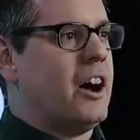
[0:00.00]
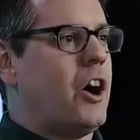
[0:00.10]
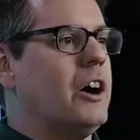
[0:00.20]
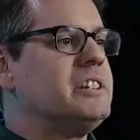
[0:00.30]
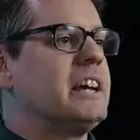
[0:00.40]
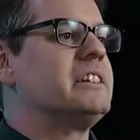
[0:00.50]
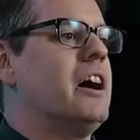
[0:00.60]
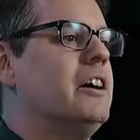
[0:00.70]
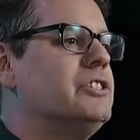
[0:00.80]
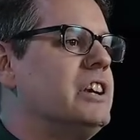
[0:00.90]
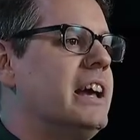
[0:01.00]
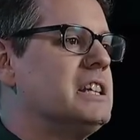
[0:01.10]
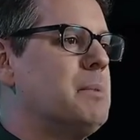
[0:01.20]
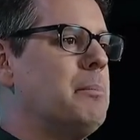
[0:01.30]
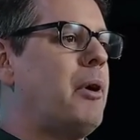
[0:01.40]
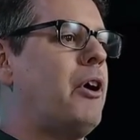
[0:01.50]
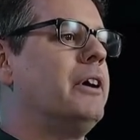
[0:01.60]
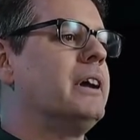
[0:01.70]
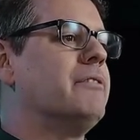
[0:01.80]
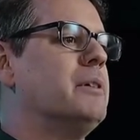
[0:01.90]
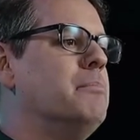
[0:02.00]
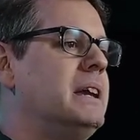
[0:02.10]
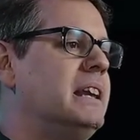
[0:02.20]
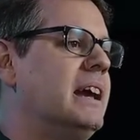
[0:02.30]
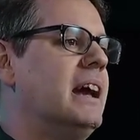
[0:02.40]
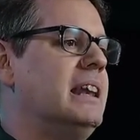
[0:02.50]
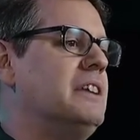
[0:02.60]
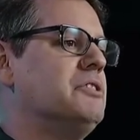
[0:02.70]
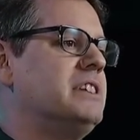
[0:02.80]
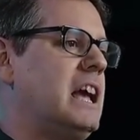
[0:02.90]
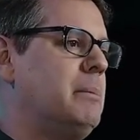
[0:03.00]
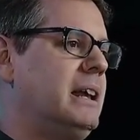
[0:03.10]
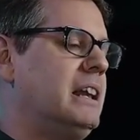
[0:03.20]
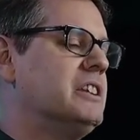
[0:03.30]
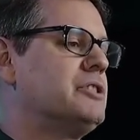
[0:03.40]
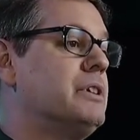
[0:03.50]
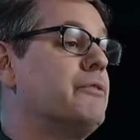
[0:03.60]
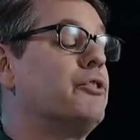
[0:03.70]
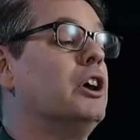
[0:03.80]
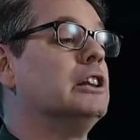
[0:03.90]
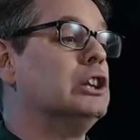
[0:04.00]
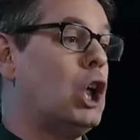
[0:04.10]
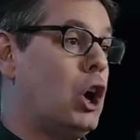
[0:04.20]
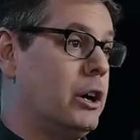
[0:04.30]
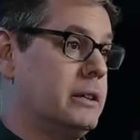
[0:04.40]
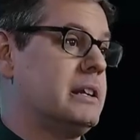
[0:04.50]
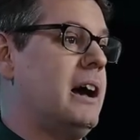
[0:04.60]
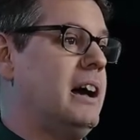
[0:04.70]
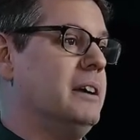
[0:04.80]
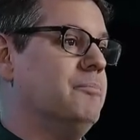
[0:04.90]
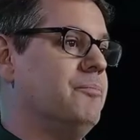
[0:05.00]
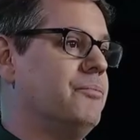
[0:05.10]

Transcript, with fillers: Our technology has been part of the media and entertainment industry for a long time,